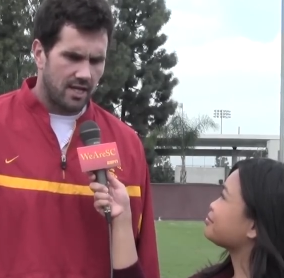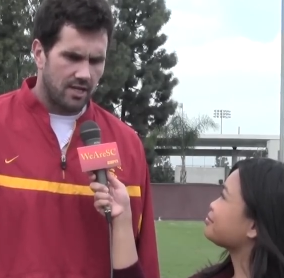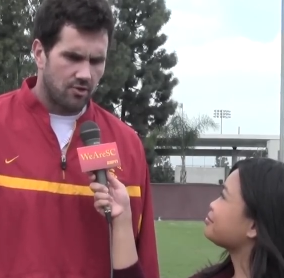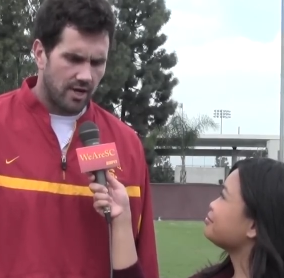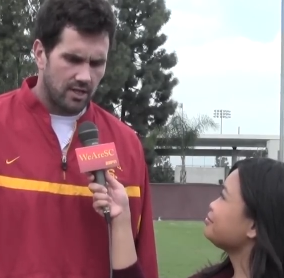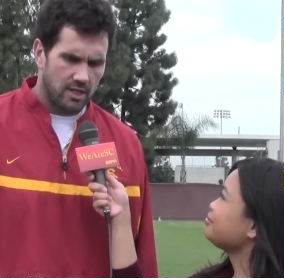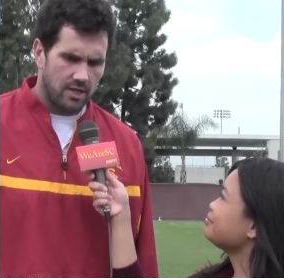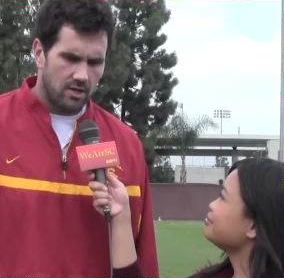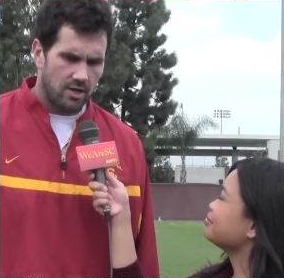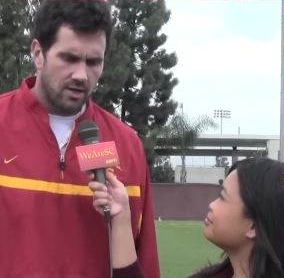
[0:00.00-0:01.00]
Speaker 1: kid, great
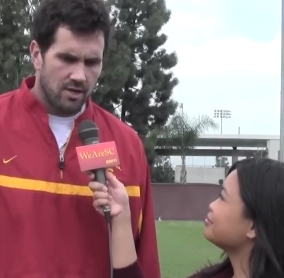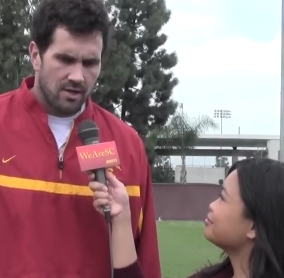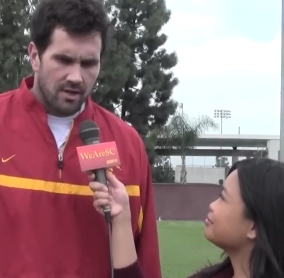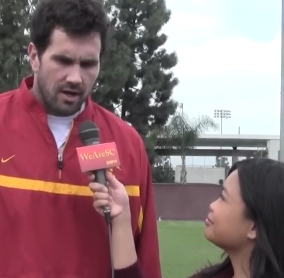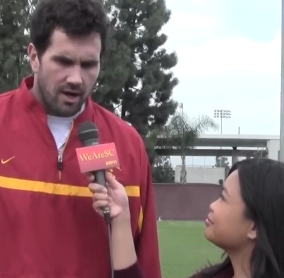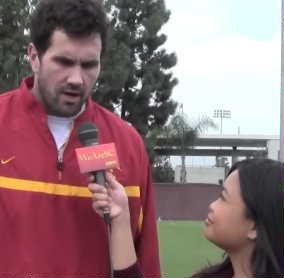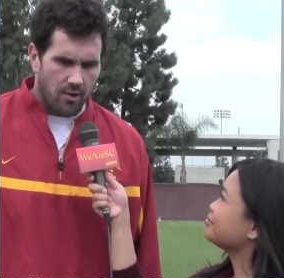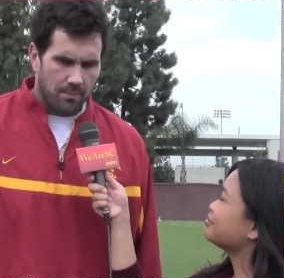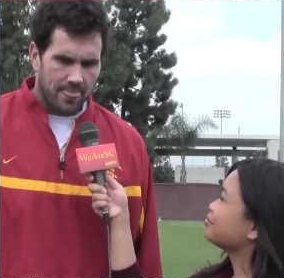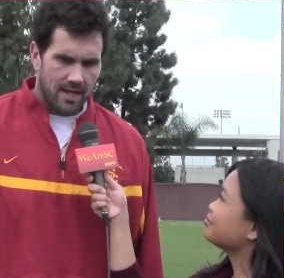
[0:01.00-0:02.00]
leader, um,